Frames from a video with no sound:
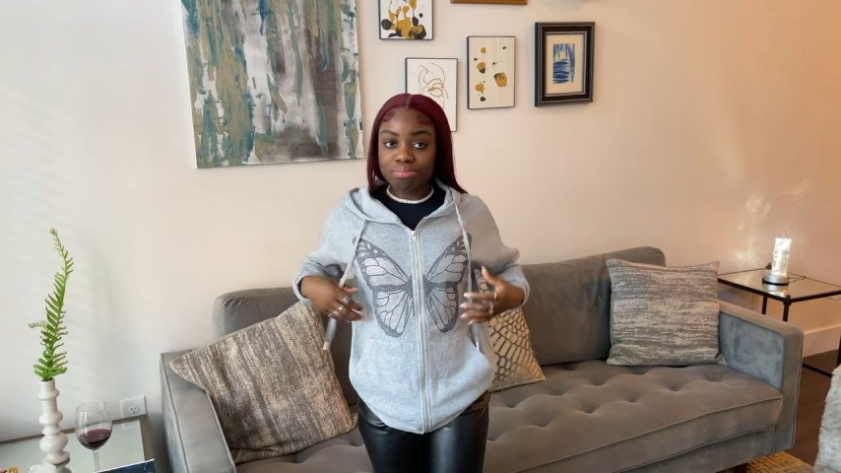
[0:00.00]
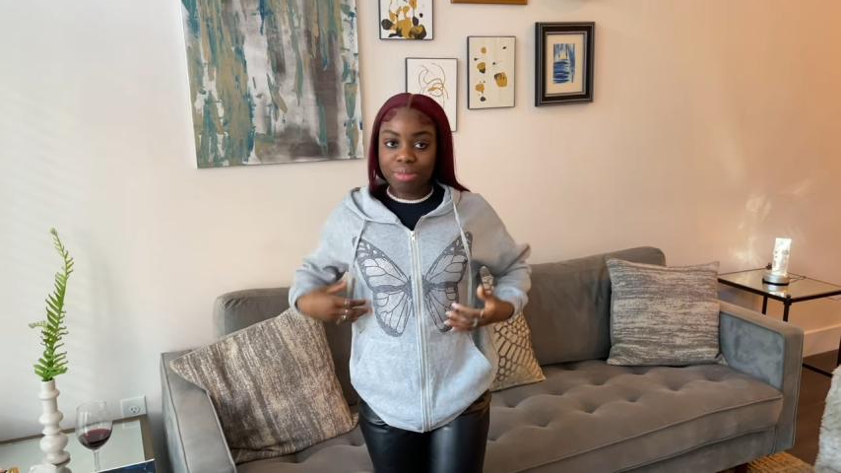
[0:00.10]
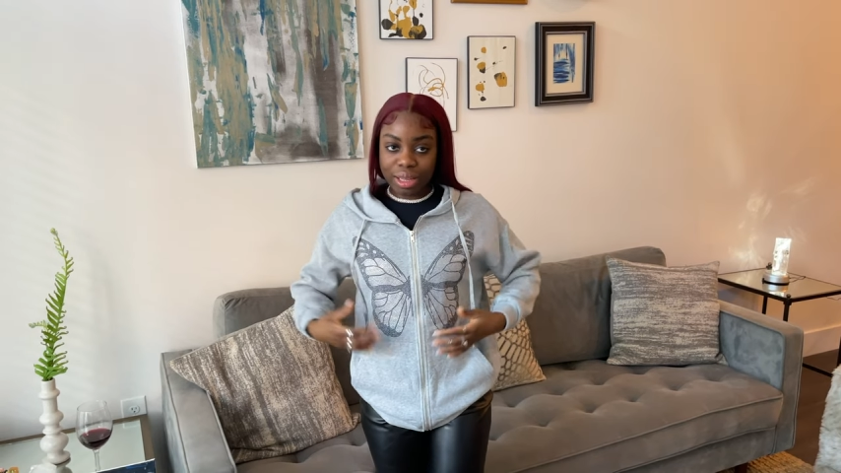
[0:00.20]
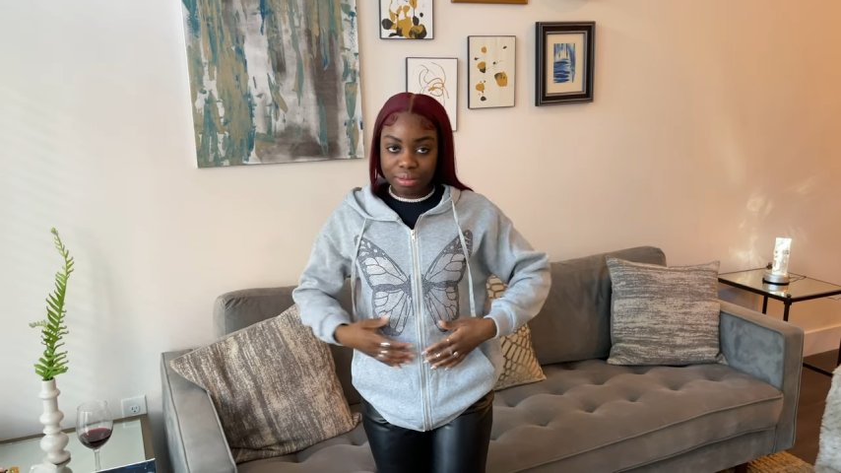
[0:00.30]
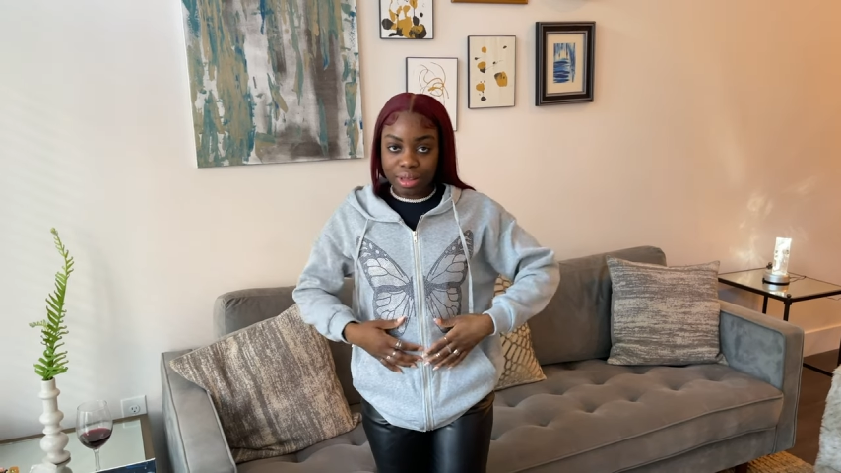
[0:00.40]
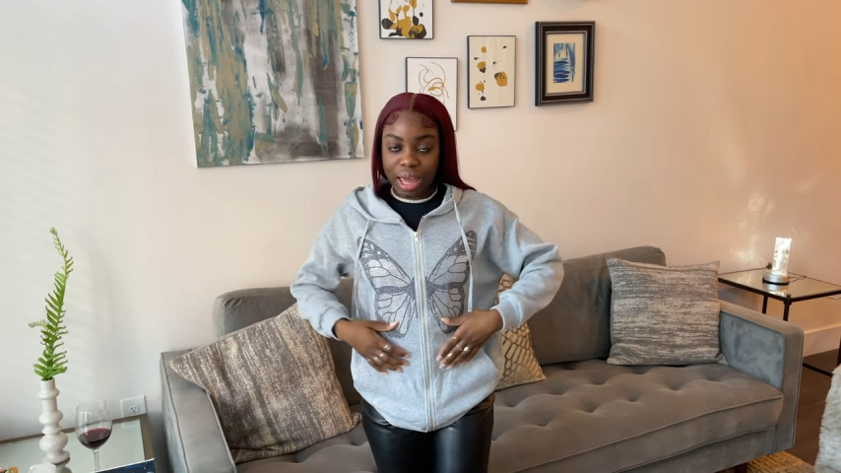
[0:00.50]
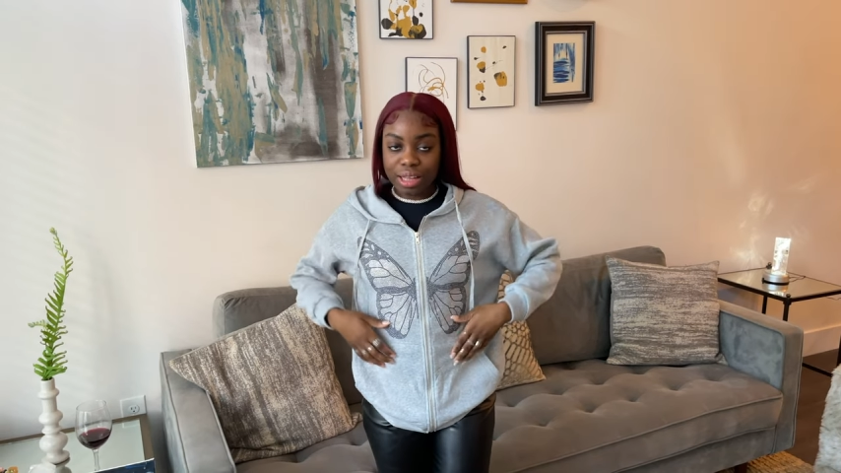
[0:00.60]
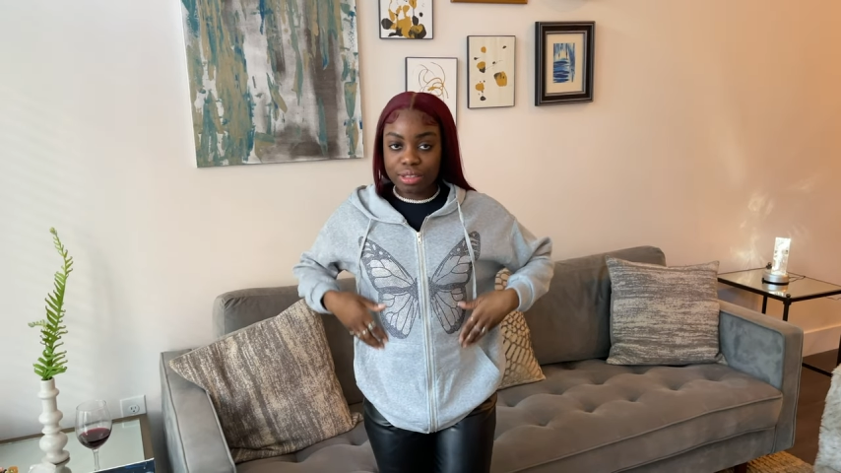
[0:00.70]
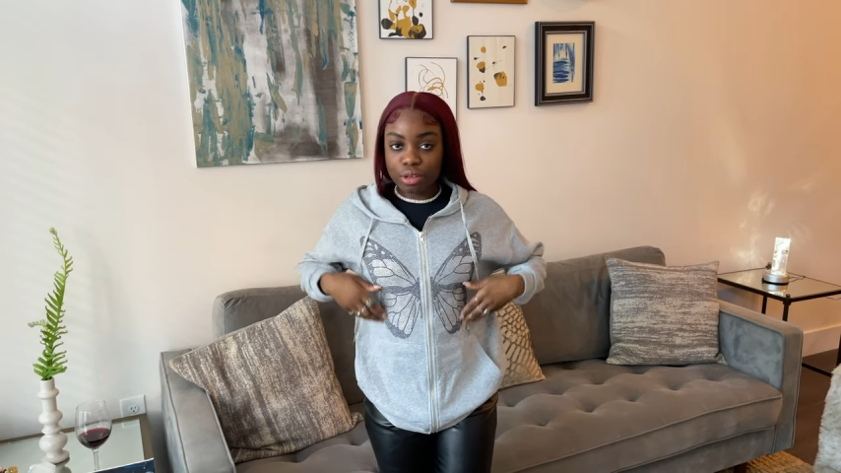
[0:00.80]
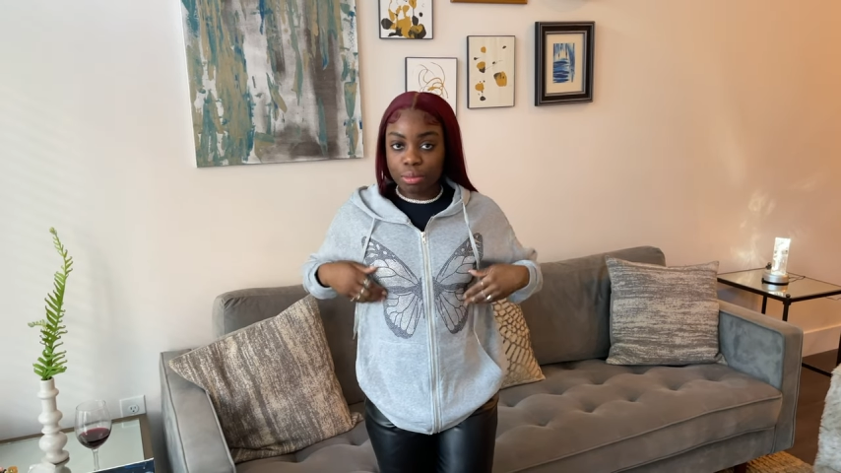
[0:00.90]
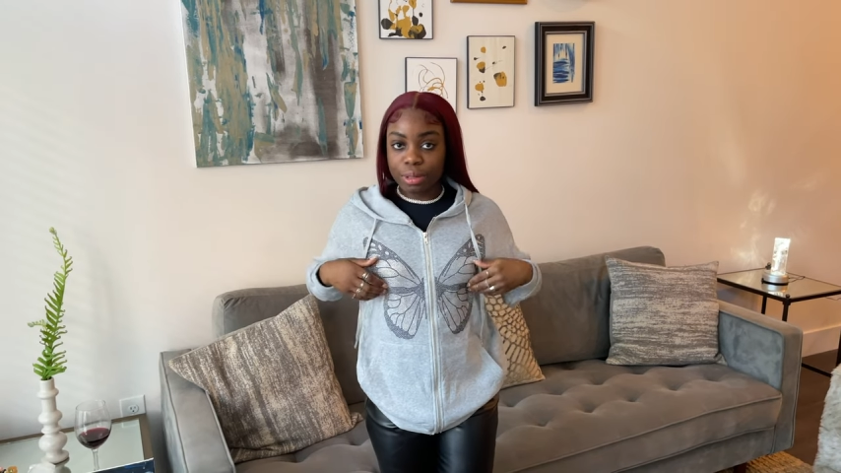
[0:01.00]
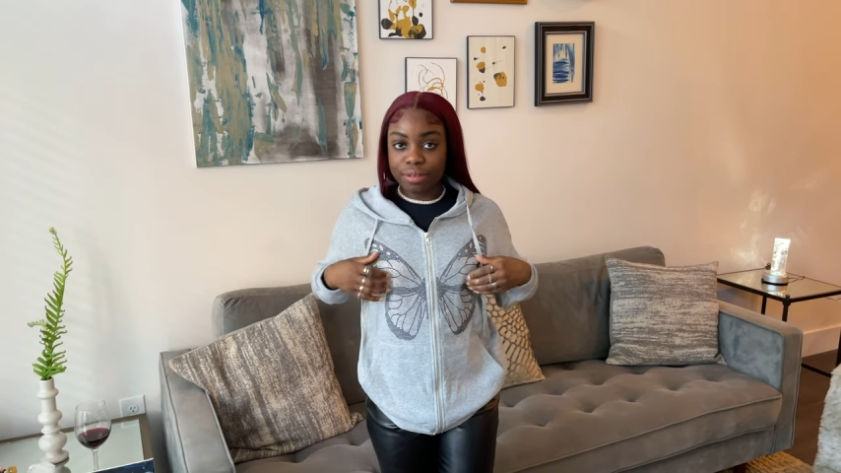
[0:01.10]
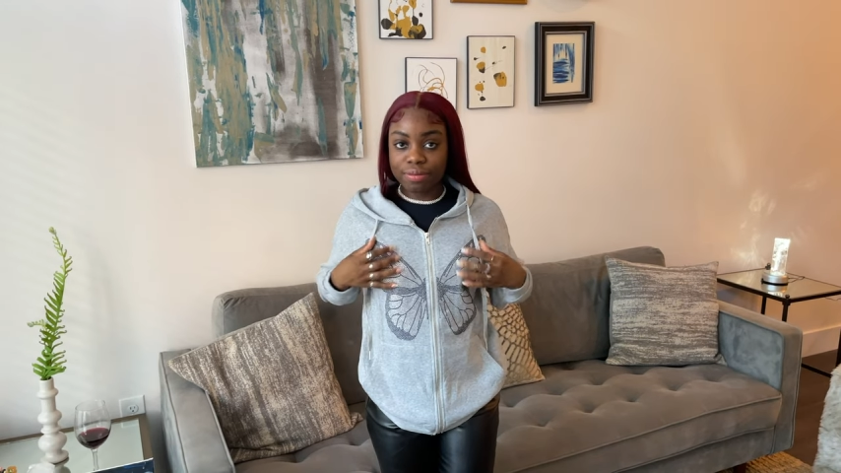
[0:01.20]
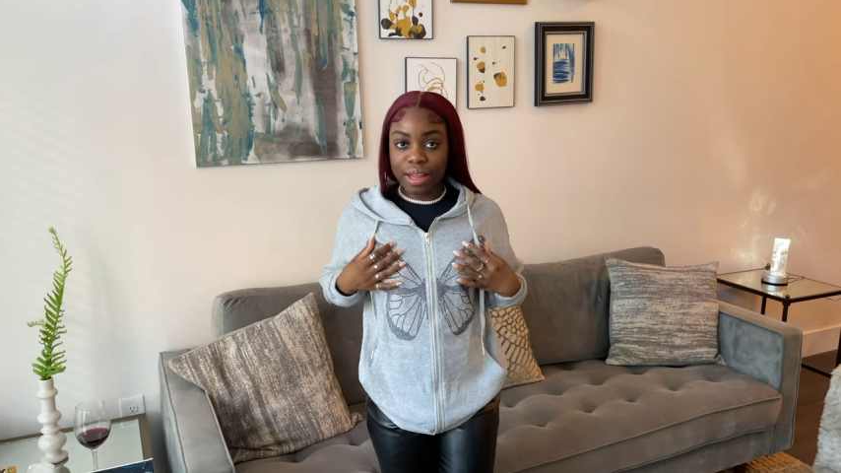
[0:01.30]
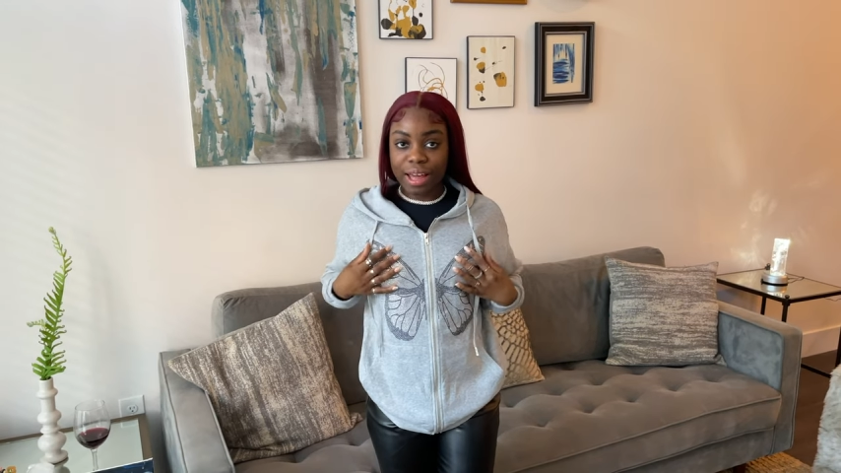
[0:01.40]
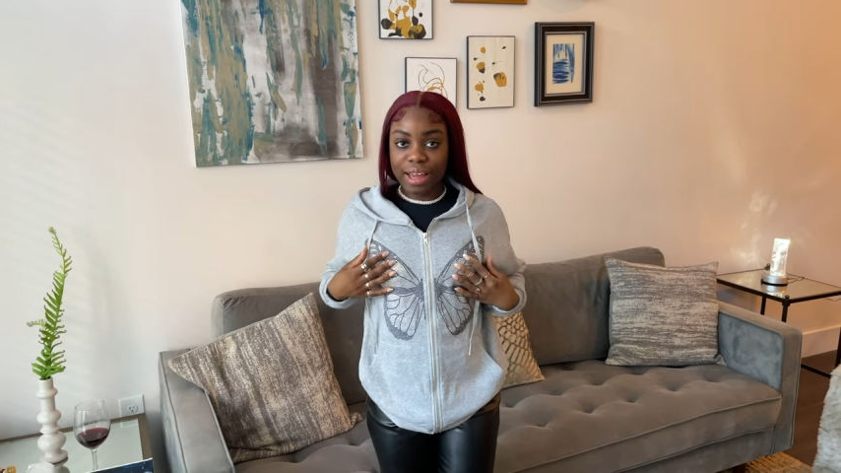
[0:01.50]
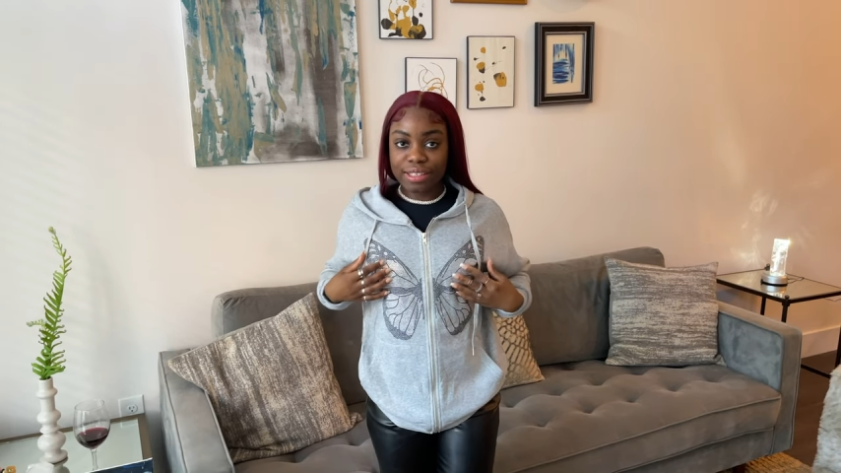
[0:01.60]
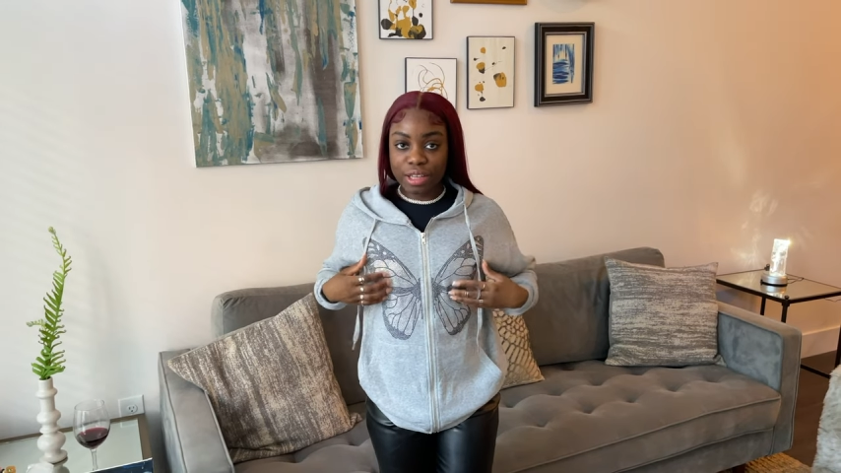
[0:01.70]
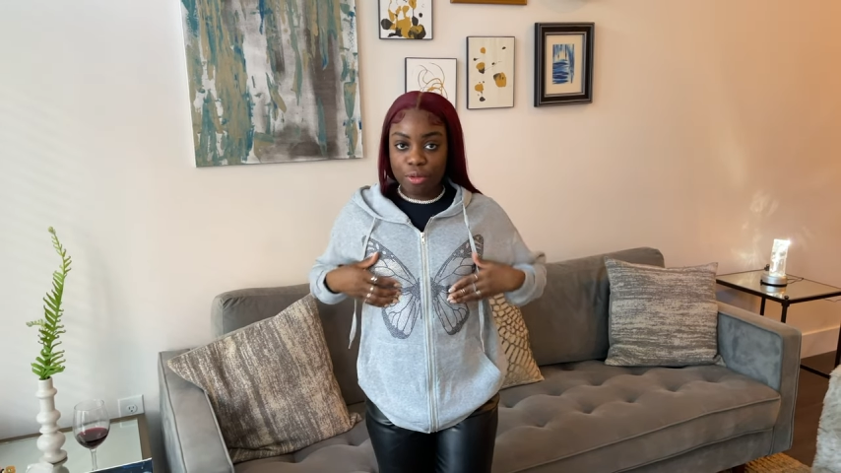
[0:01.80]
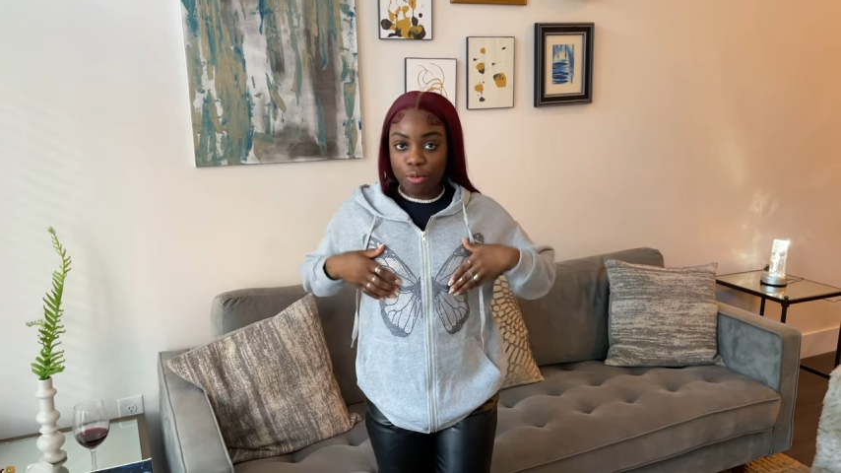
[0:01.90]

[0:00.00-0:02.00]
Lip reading: Like it has little butterflies and